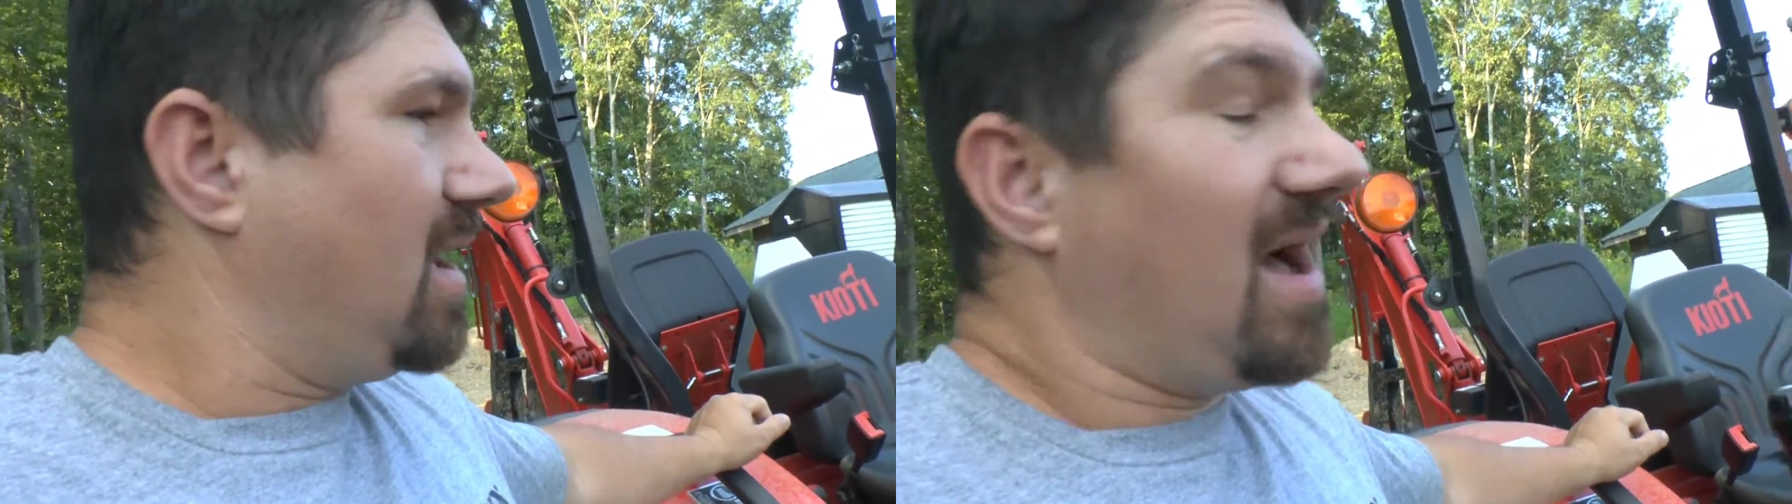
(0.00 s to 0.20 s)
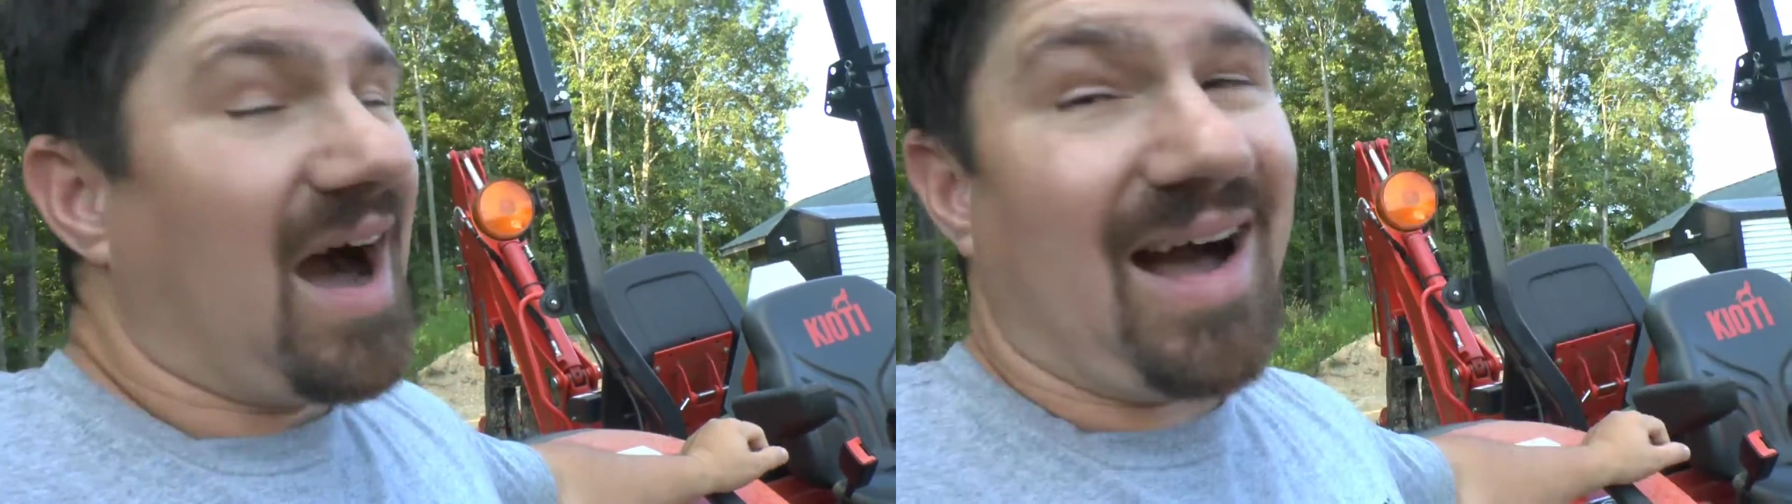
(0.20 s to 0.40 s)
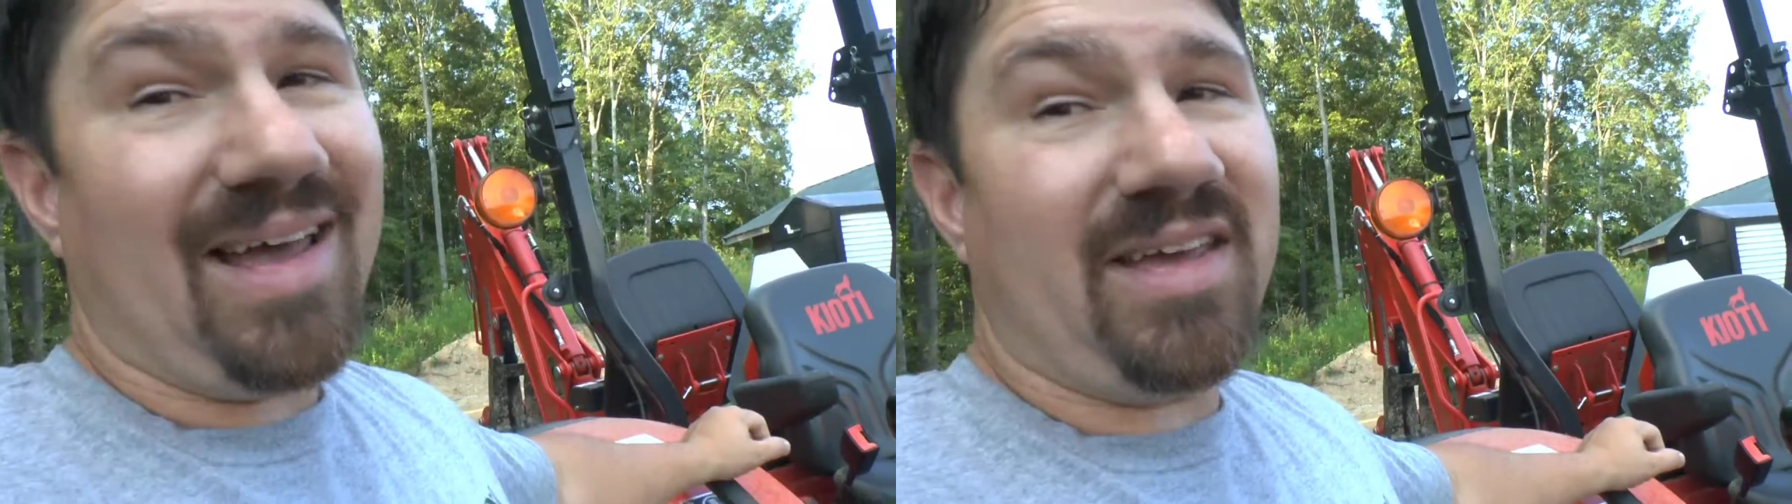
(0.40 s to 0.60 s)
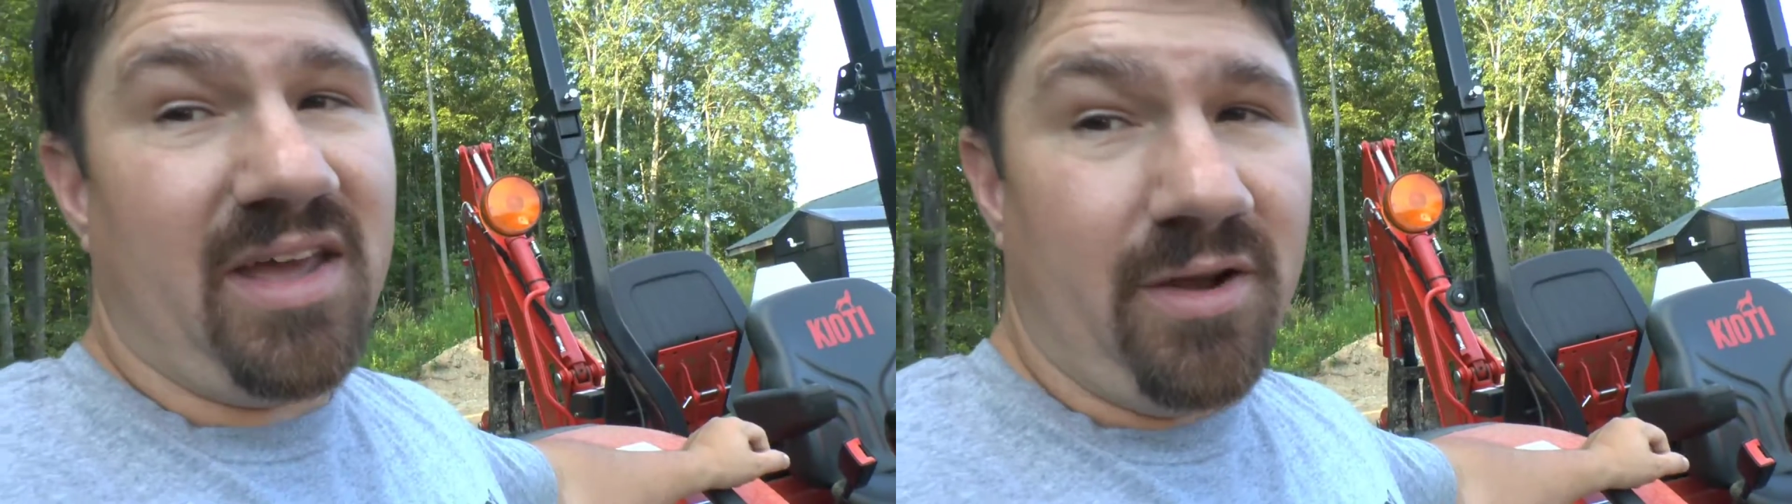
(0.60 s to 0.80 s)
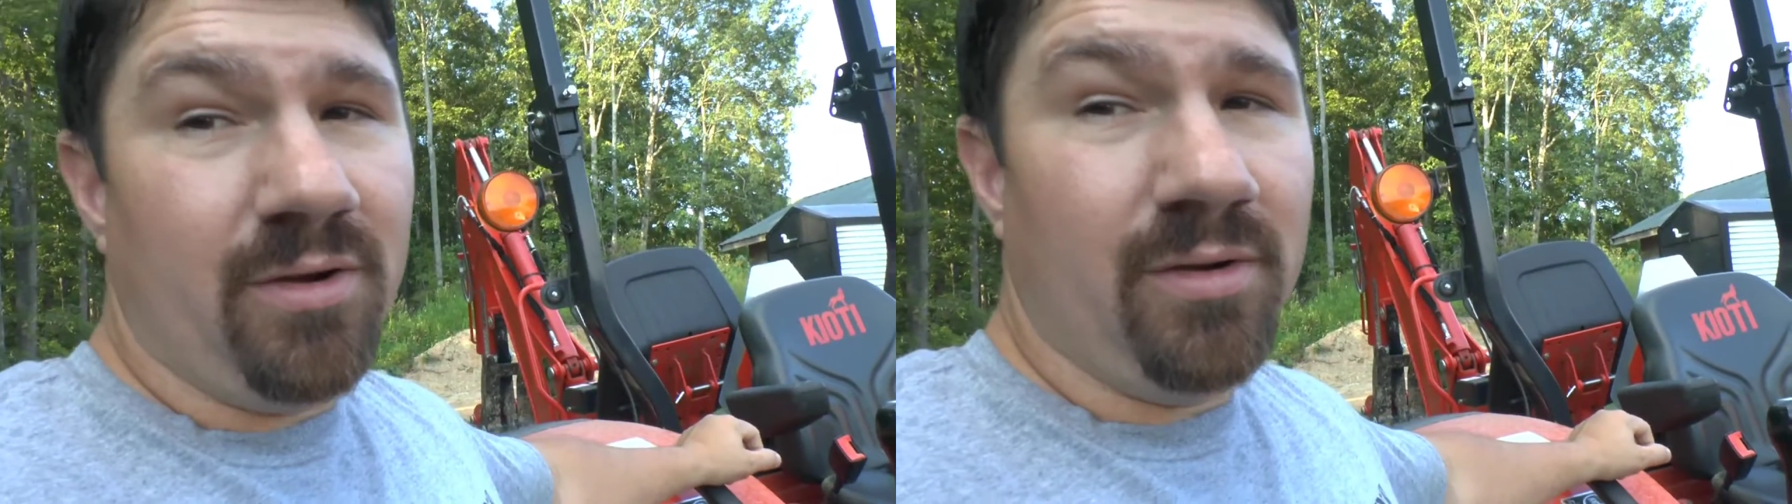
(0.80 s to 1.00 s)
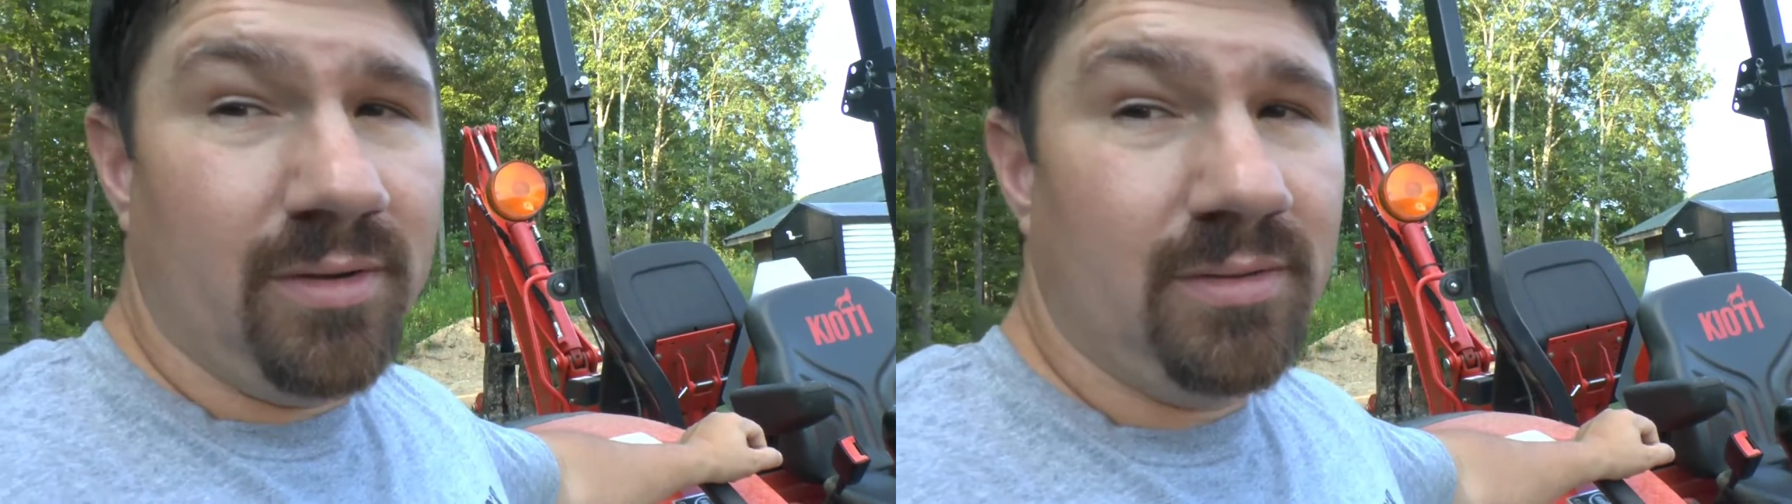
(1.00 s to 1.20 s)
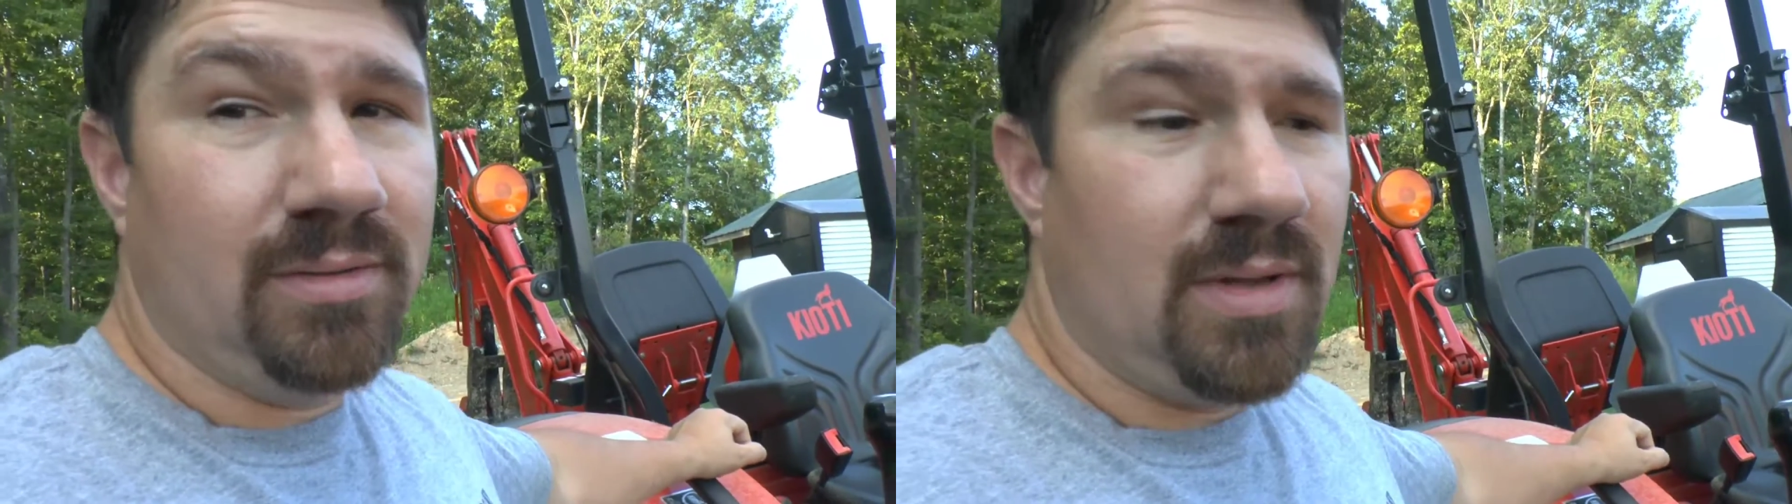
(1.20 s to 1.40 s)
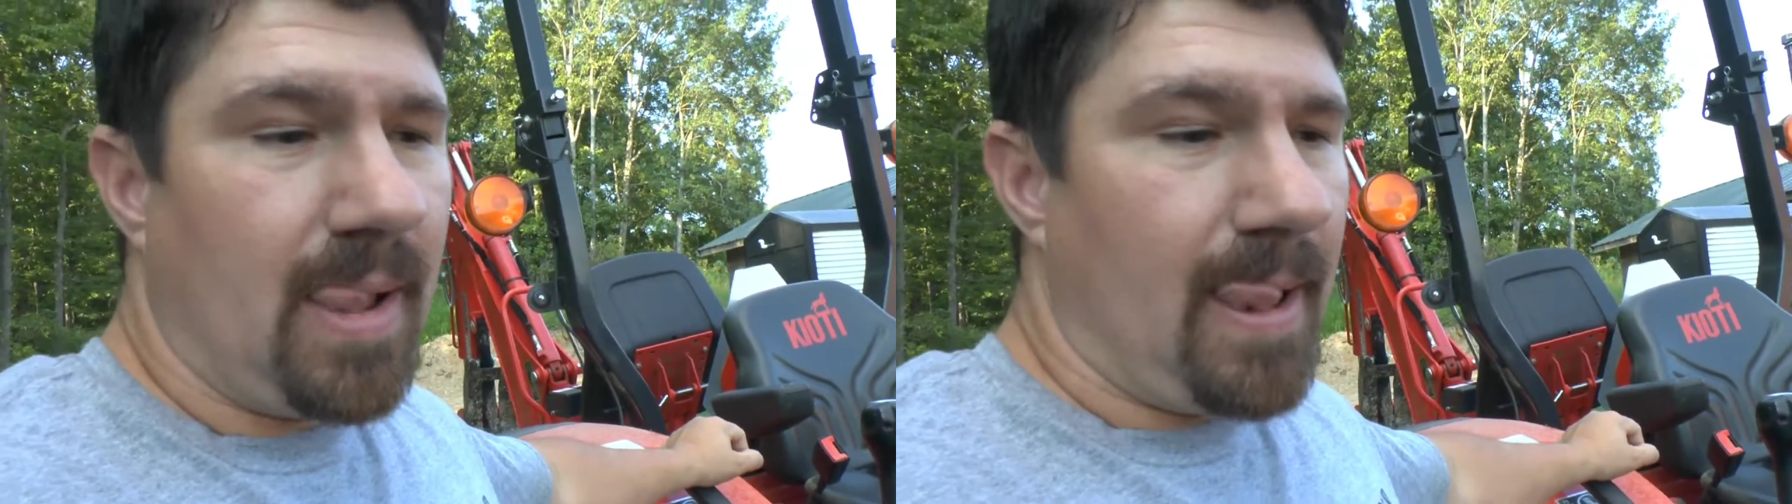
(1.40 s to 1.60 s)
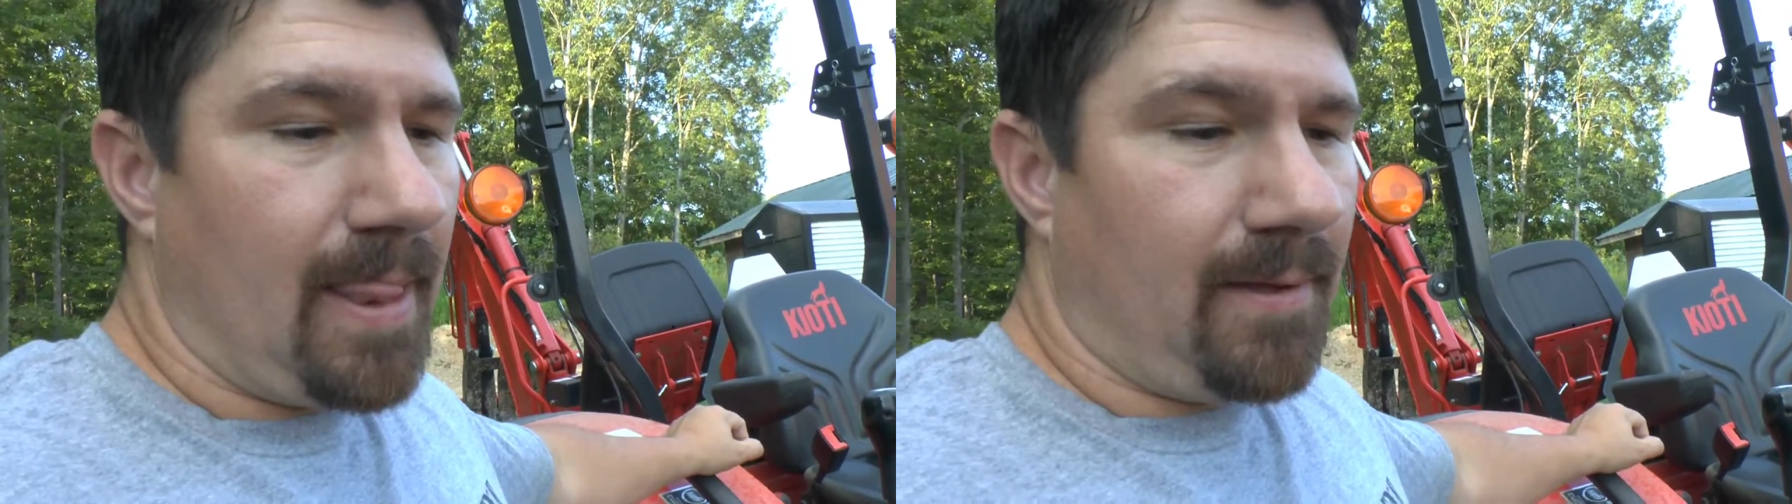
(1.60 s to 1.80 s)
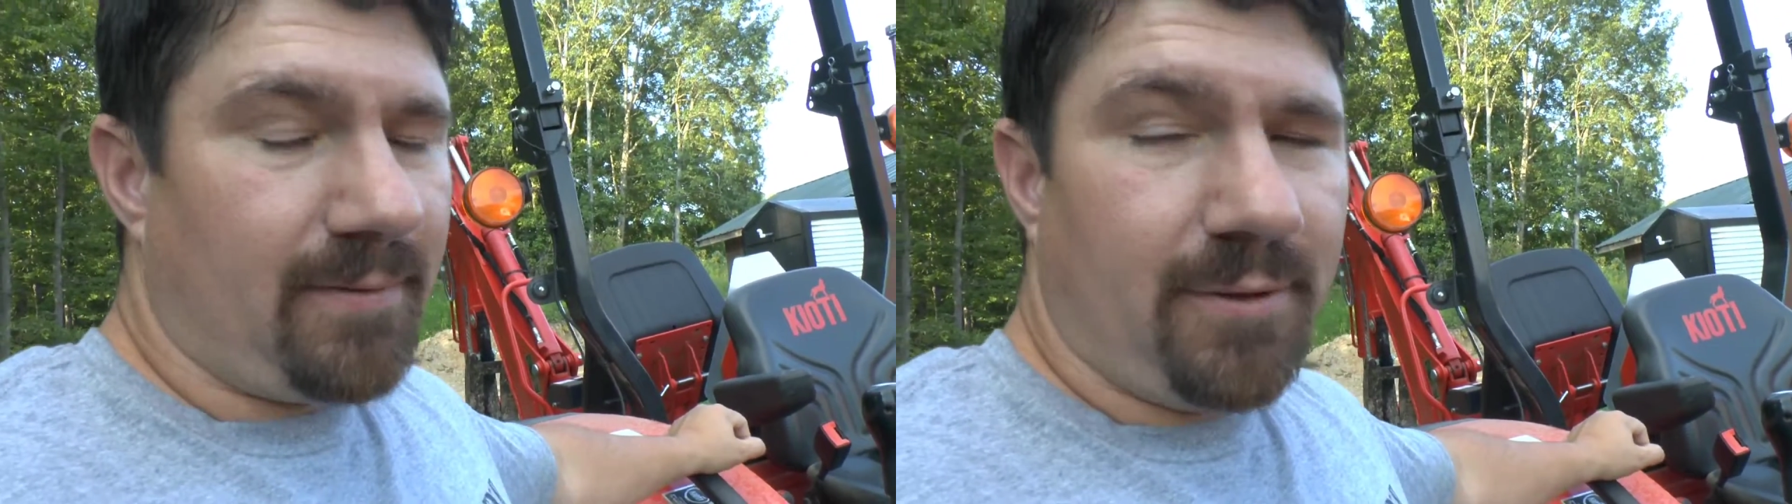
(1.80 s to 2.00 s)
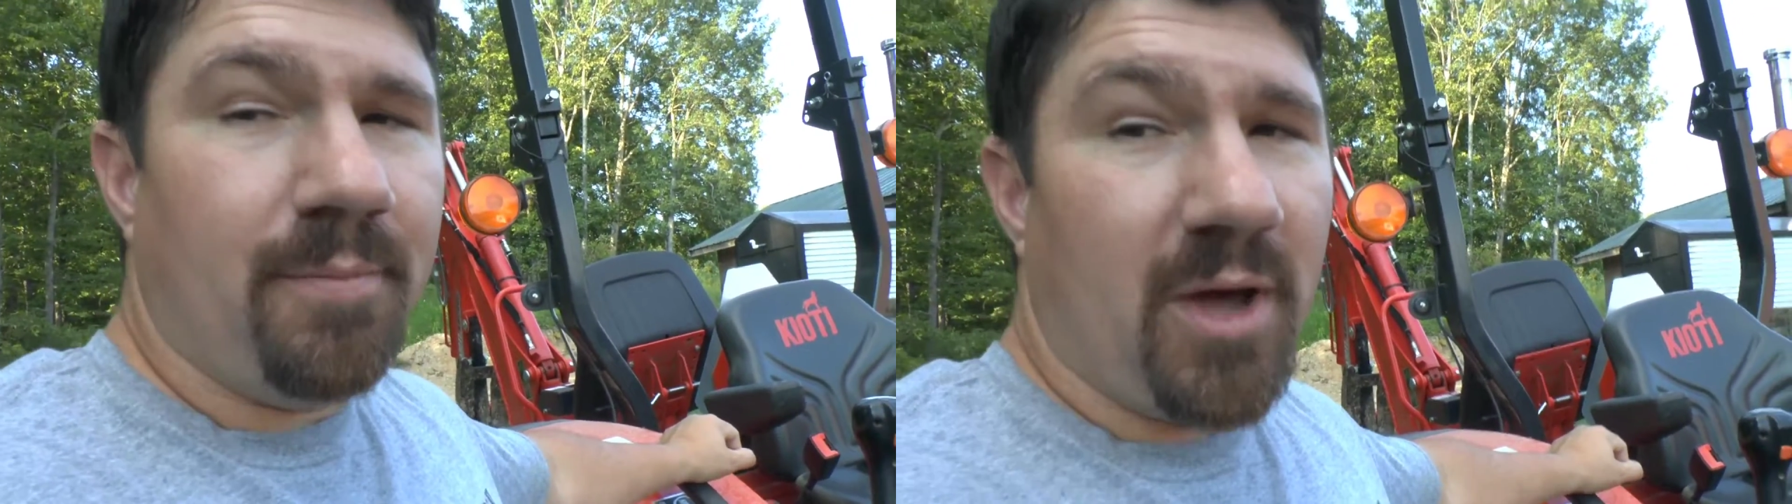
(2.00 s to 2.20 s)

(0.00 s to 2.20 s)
High gear, you